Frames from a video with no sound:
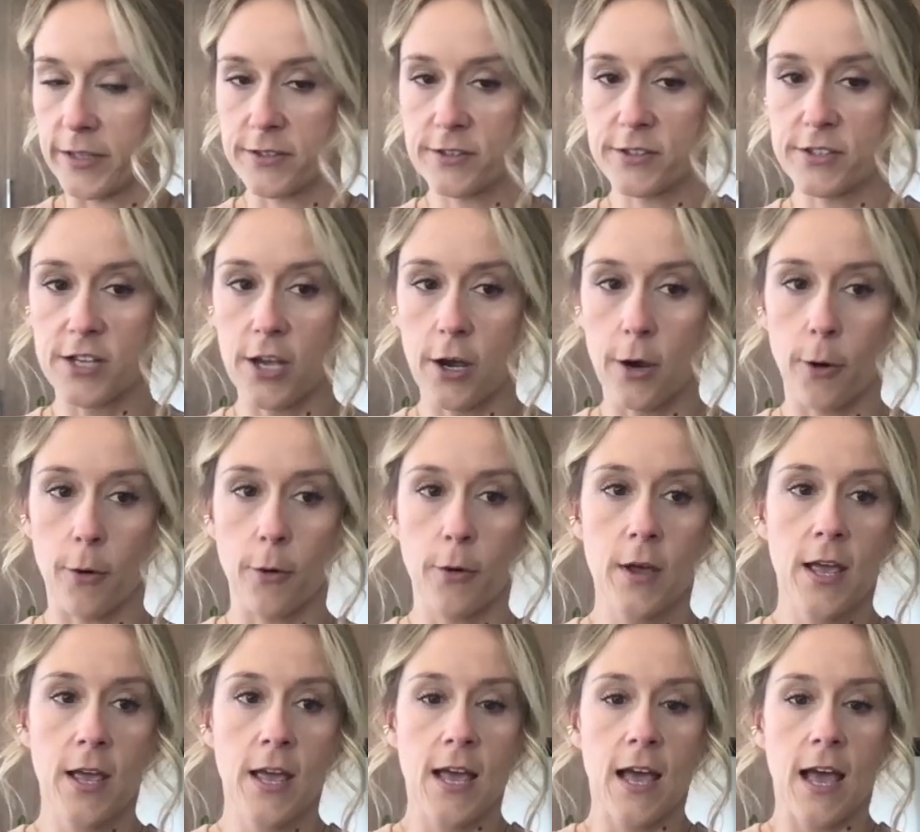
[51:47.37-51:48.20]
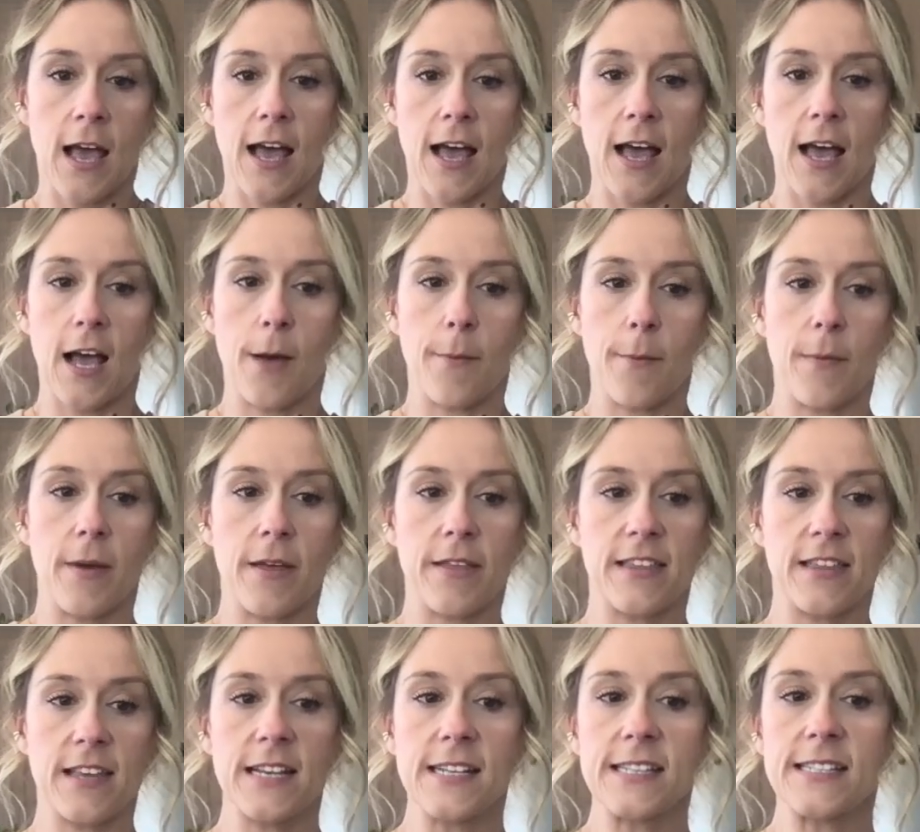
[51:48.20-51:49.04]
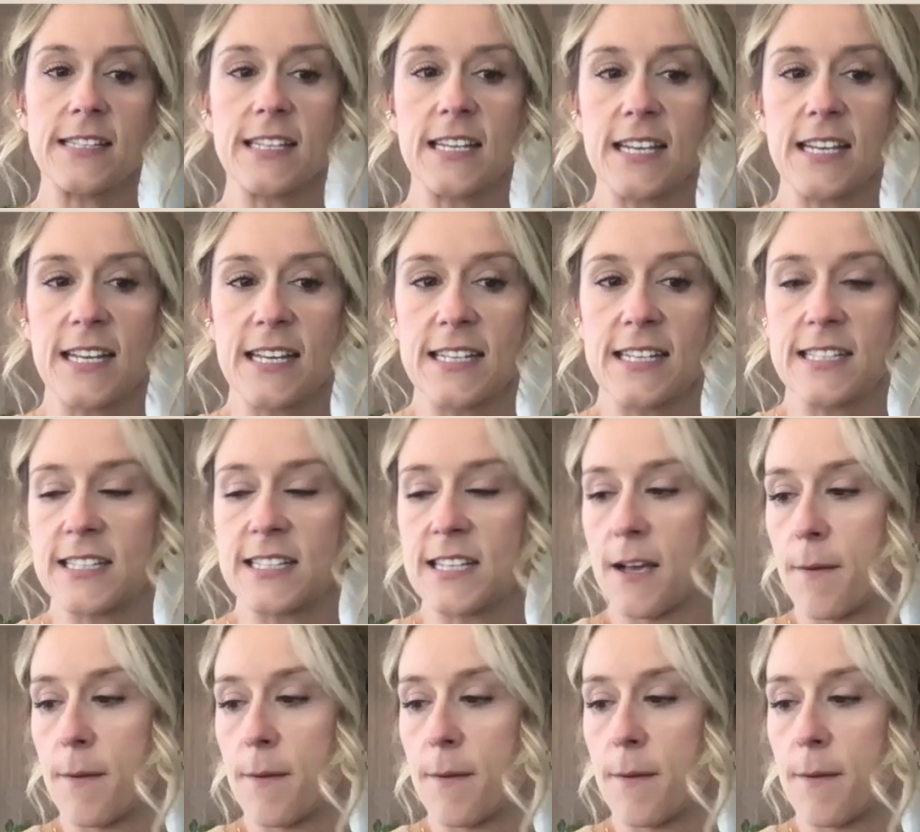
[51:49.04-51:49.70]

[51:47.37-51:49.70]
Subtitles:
So this is